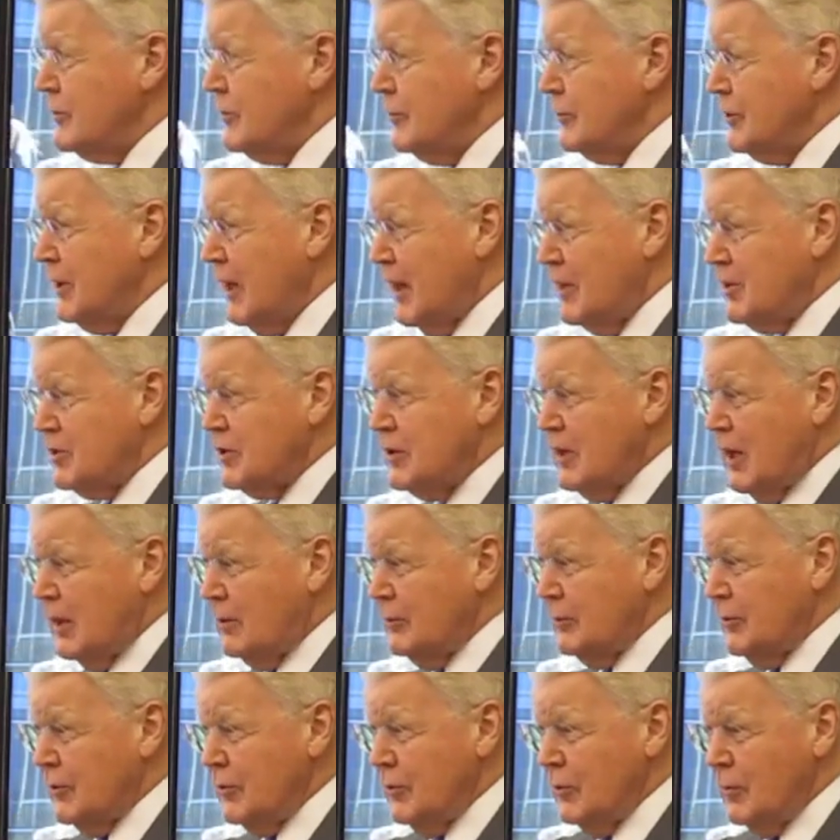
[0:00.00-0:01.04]
to test
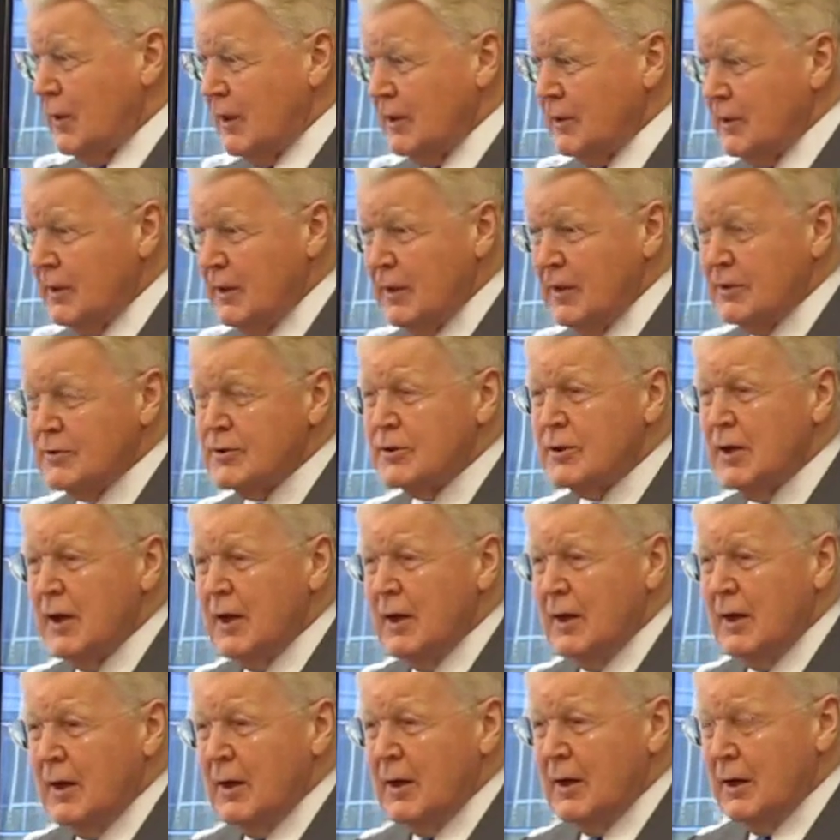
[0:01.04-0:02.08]
out new ideas
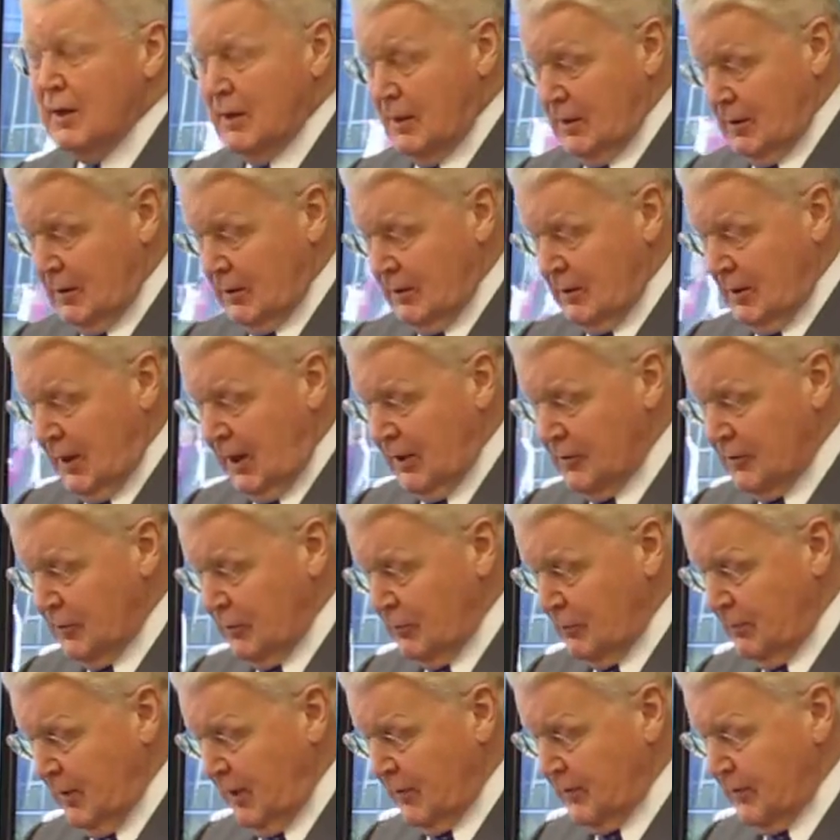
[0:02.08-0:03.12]
and
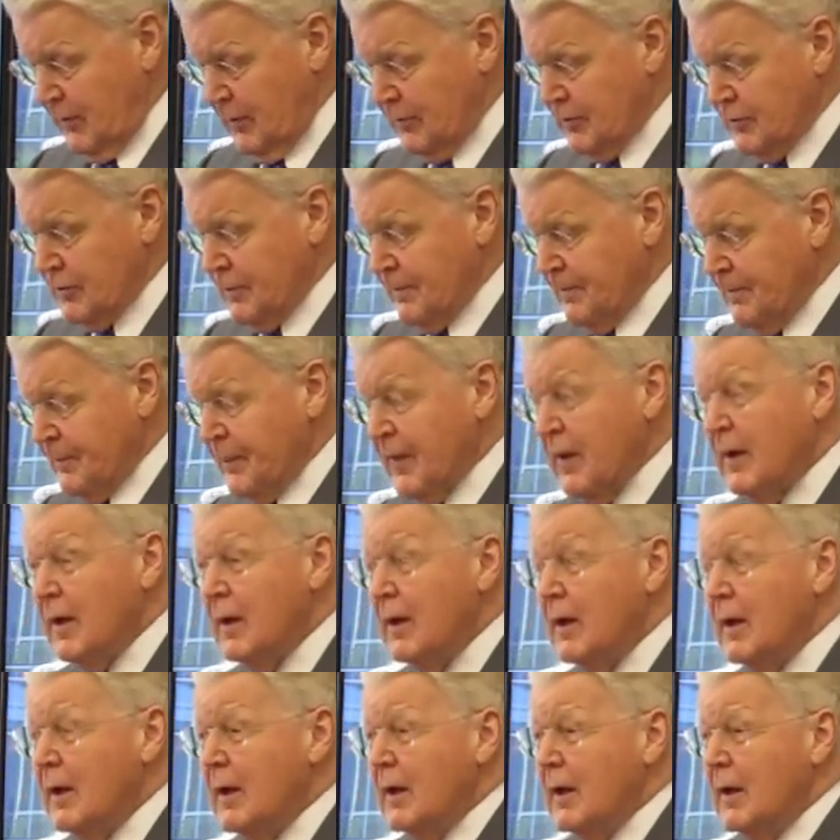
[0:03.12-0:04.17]
new methods.
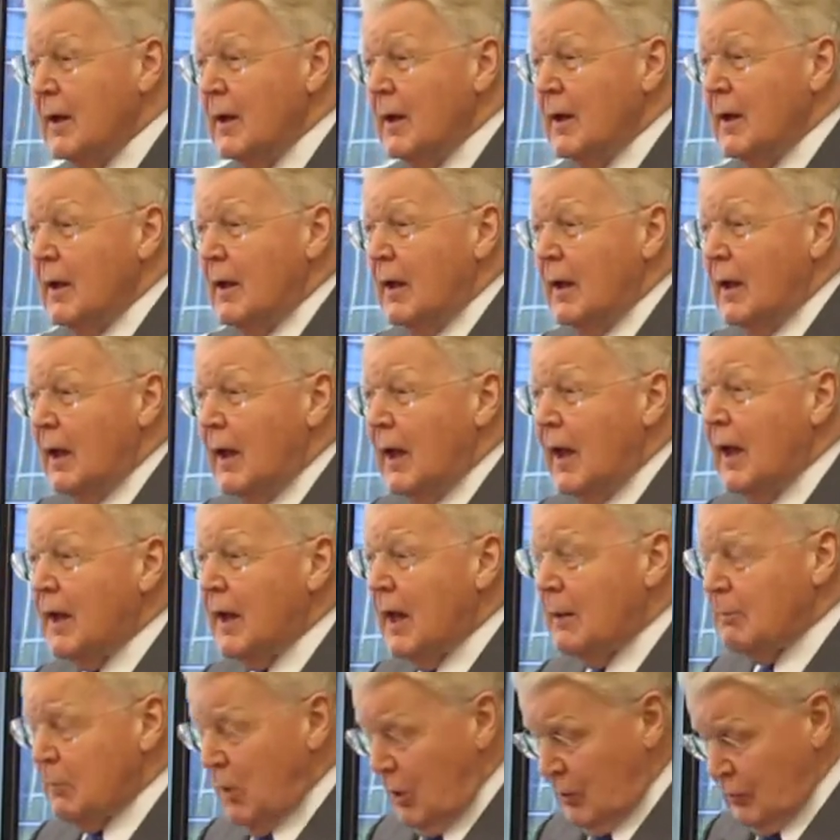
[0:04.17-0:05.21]
And
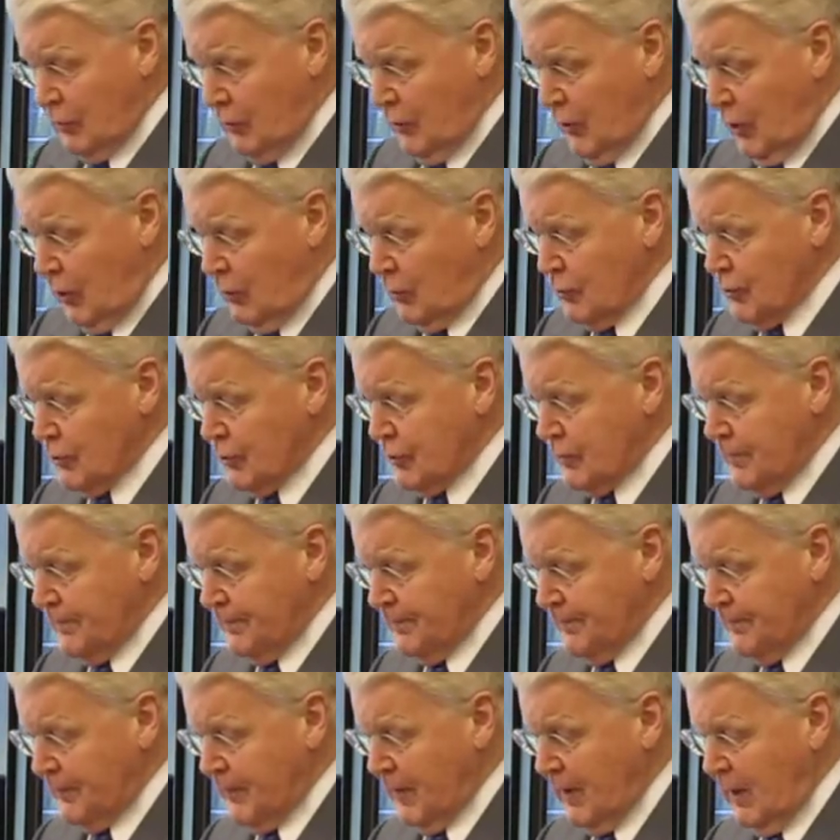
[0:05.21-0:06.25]
among those
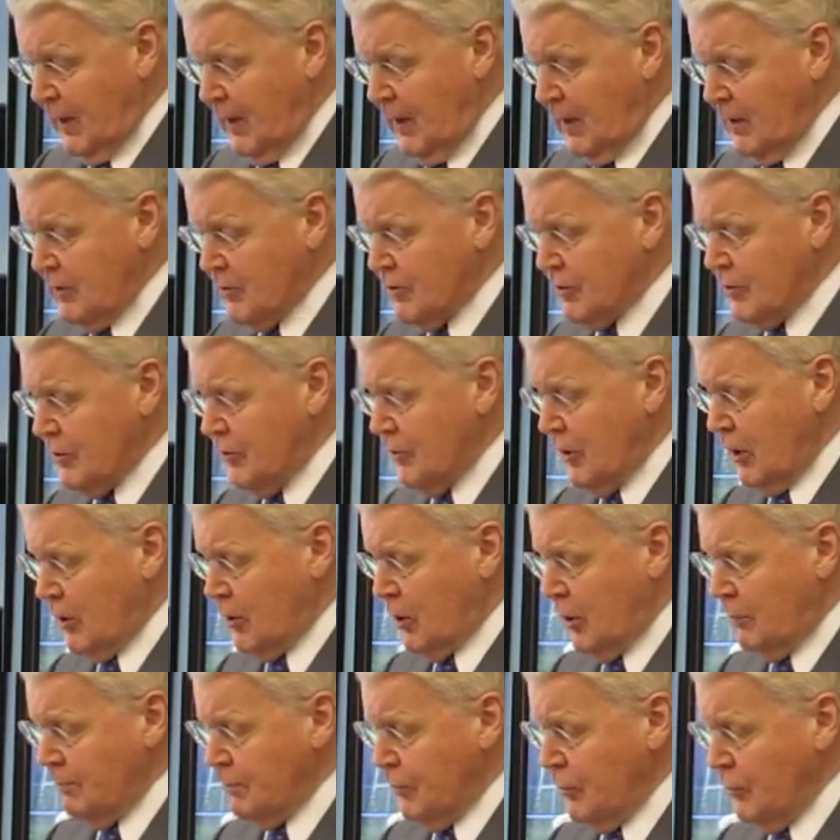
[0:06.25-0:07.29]
is the
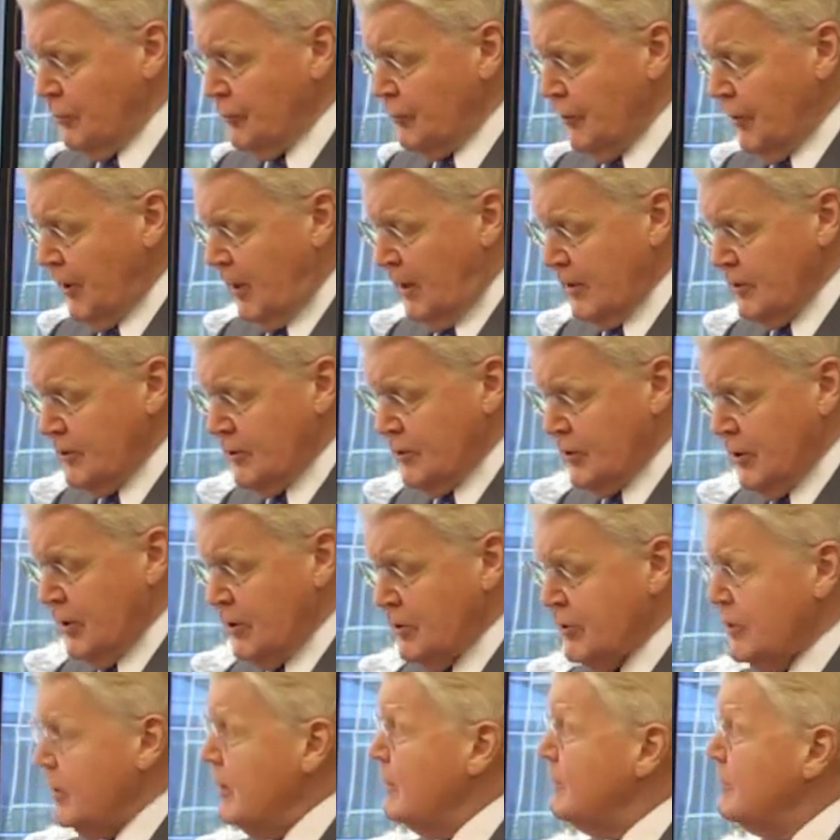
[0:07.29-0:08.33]
computerized
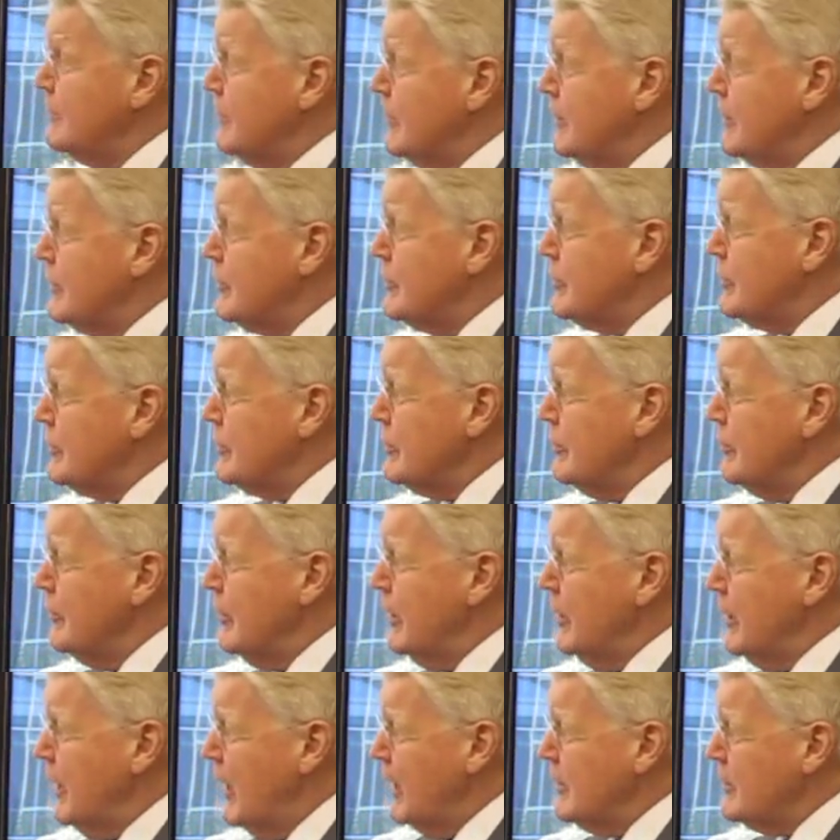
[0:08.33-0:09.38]
system which
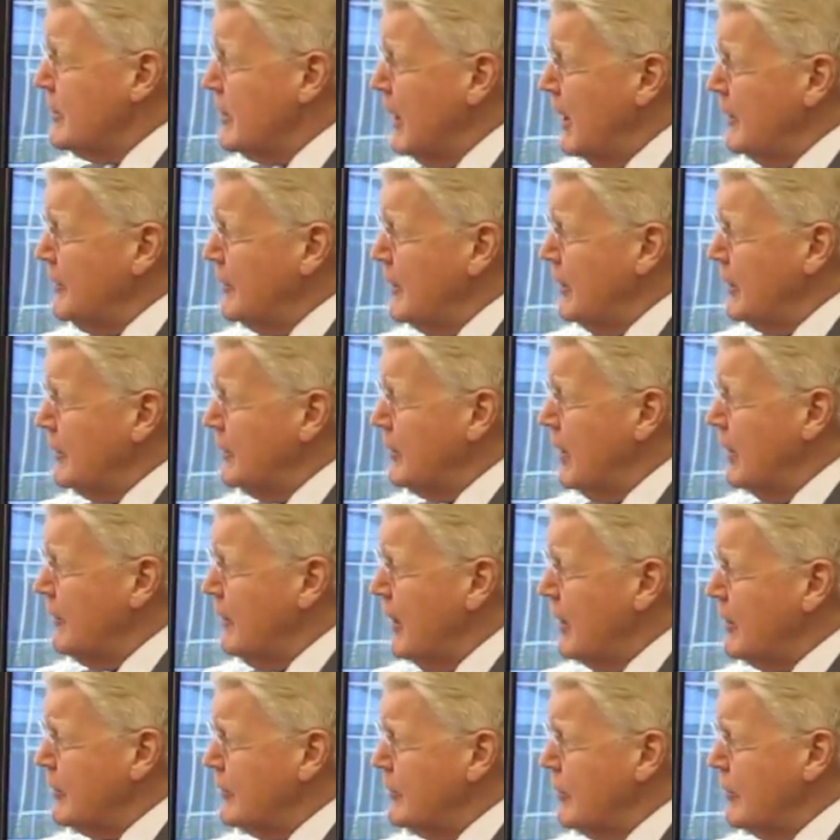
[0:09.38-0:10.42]
the Icelandic
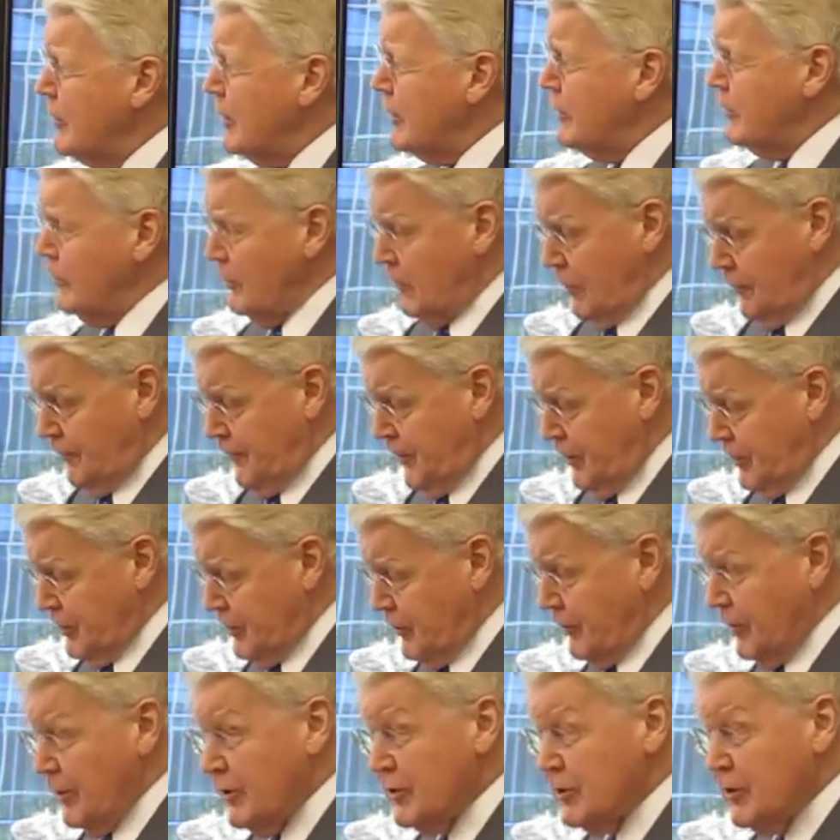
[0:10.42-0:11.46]
Directorate of
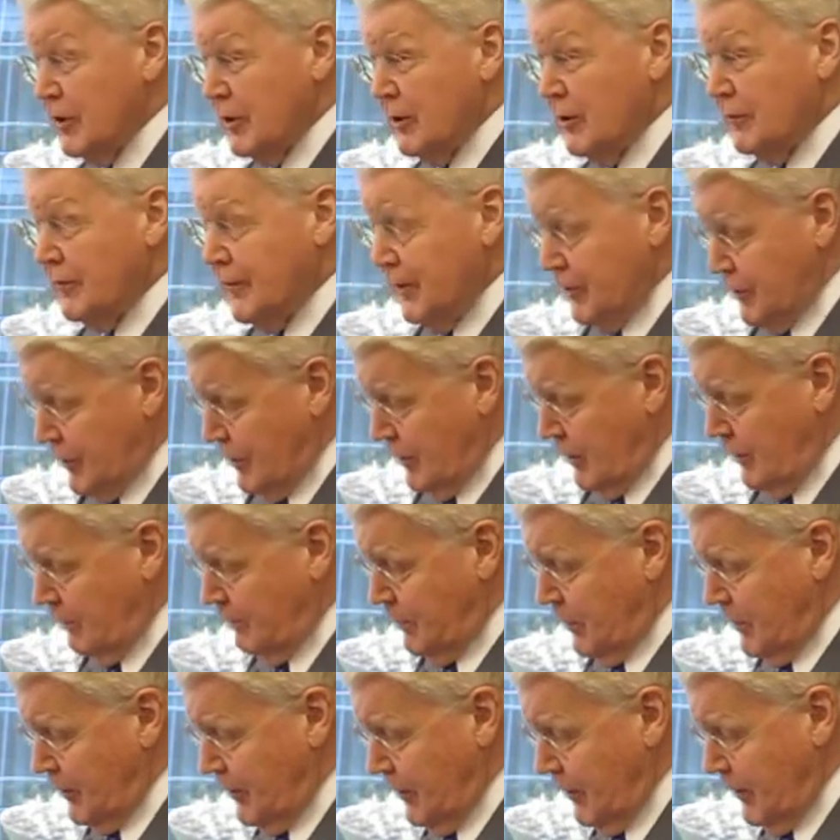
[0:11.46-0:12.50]
Fisheries, the official
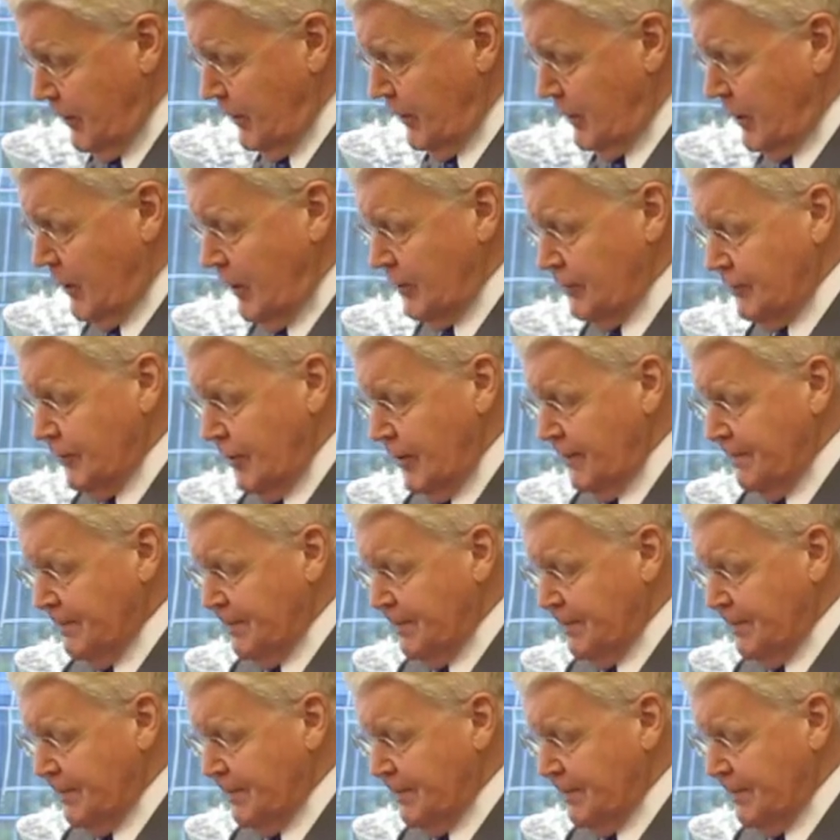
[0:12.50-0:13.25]
body in the country,